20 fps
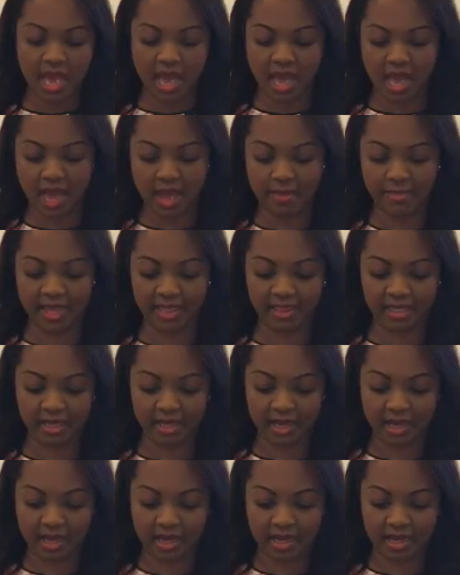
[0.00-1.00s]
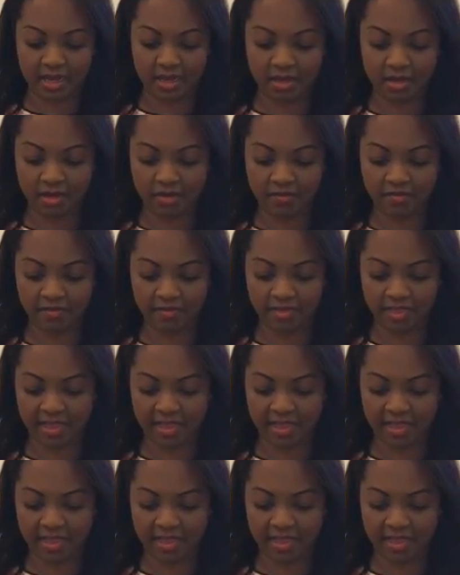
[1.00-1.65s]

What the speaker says: And the colour of